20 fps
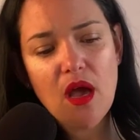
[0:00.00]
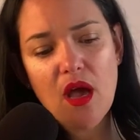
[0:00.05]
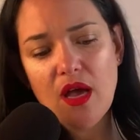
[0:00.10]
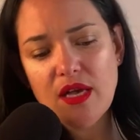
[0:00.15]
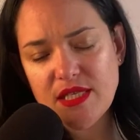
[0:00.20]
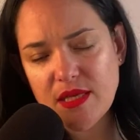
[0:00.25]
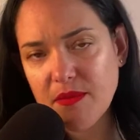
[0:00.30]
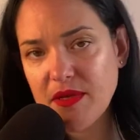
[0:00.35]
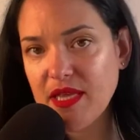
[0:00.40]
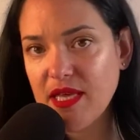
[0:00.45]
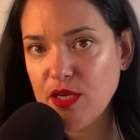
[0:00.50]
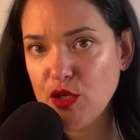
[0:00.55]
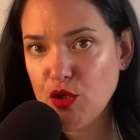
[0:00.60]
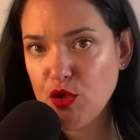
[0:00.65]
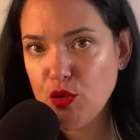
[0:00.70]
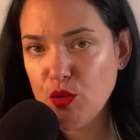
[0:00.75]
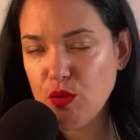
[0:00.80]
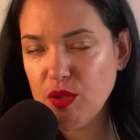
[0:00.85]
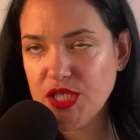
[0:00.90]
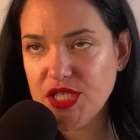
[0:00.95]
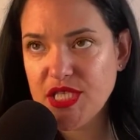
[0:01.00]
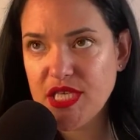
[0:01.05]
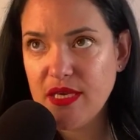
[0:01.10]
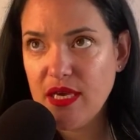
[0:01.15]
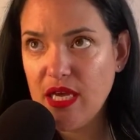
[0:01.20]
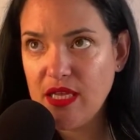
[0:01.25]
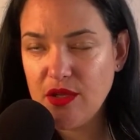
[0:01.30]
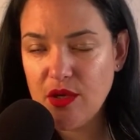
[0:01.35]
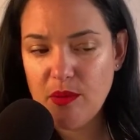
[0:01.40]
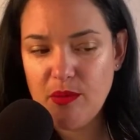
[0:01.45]
Something that you would see
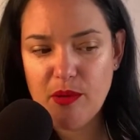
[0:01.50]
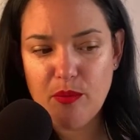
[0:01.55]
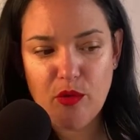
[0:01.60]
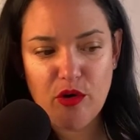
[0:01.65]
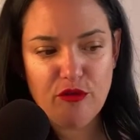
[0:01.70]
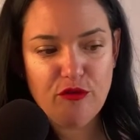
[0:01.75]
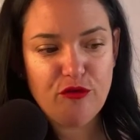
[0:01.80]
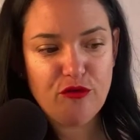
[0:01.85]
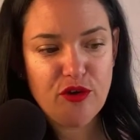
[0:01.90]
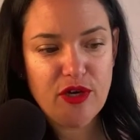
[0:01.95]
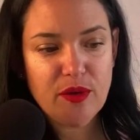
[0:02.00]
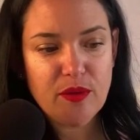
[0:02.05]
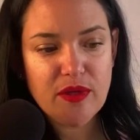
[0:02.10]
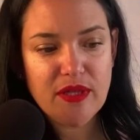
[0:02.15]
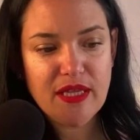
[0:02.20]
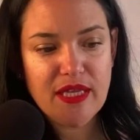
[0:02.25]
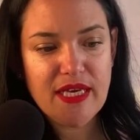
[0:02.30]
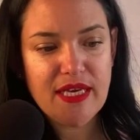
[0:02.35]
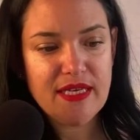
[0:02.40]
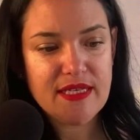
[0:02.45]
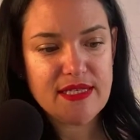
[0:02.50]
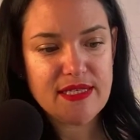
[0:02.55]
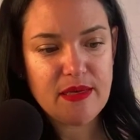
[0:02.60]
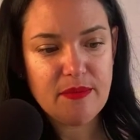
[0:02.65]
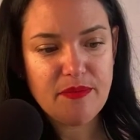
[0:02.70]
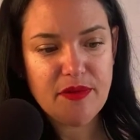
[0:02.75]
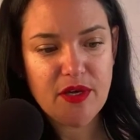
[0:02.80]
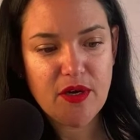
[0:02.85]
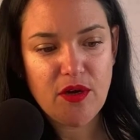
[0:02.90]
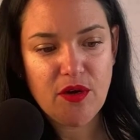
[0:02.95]
a little bit more frequently is
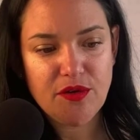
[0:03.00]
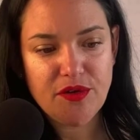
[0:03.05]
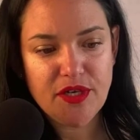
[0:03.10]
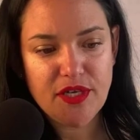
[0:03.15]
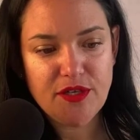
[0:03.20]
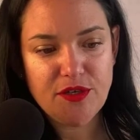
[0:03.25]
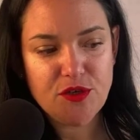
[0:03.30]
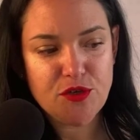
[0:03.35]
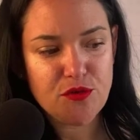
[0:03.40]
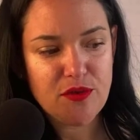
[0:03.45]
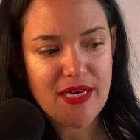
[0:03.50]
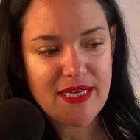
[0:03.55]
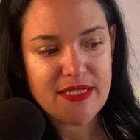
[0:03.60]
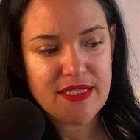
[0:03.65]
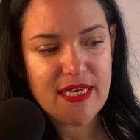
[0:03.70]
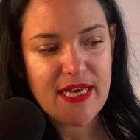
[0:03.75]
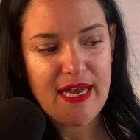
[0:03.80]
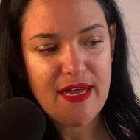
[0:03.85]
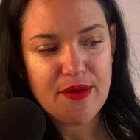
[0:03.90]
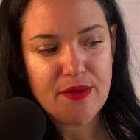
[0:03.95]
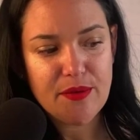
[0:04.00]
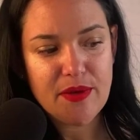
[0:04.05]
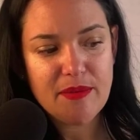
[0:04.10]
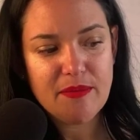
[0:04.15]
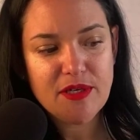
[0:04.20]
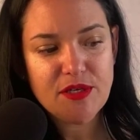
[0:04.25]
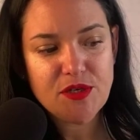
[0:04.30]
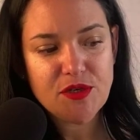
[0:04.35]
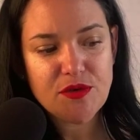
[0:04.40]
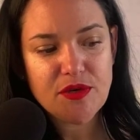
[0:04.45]
something called indirect
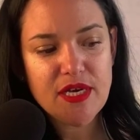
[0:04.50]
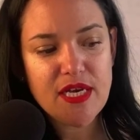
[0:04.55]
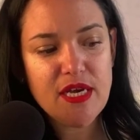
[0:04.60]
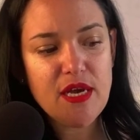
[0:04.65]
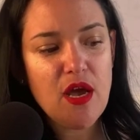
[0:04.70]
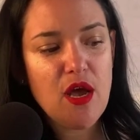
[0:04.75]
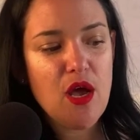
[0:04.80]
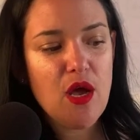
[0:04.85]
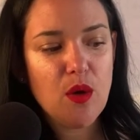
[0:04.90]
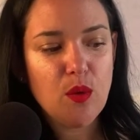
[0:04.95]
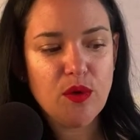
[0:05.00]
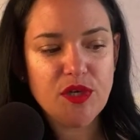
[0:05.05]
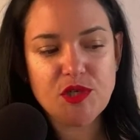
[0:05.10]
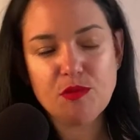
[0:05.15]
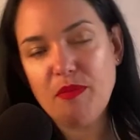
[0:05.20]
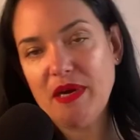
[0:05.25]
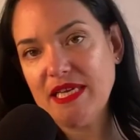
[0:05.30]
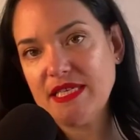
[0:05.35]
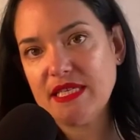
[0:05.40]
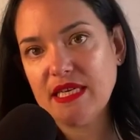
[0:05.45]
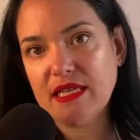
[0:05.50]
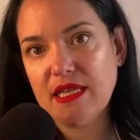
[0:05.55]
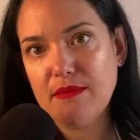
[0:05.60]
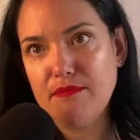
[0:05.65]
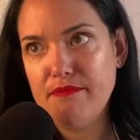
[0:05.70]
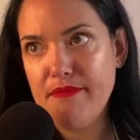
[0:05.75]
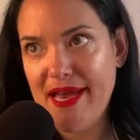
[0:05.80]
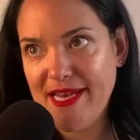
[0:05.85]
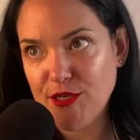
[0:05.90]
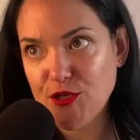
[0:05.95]
calorimetry, which basically
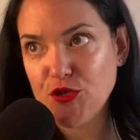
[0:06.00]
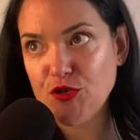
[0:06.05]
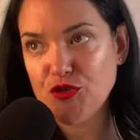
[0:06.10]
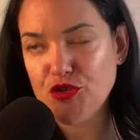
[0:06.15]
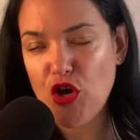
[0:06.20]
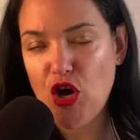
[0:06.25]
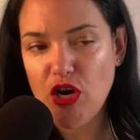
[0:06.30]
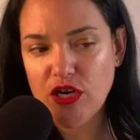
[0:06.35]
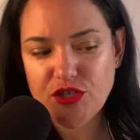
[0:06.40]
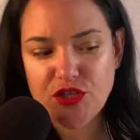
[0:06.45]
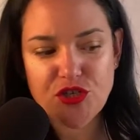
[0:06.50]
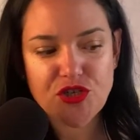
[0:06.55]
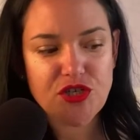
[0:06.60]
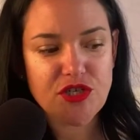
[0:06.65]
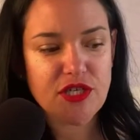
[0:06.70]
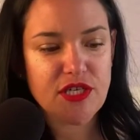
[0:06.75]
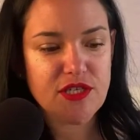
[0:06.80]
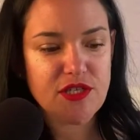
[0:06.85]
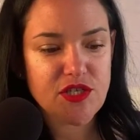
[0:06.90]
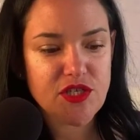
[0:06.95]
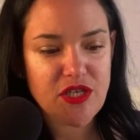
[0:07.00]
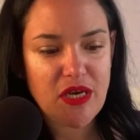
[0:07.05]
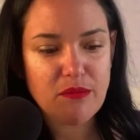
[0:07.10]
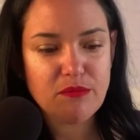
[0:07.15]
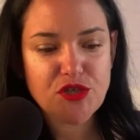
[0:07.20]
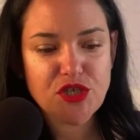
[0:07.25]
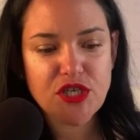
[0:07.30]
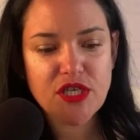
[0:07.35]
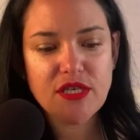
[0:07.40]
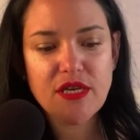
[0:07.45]
measures oxygen
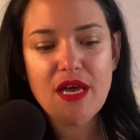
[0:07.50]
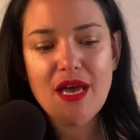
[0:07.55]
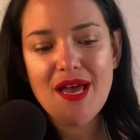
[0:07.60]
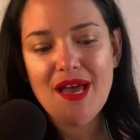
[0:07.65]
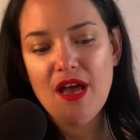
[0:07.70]
consumption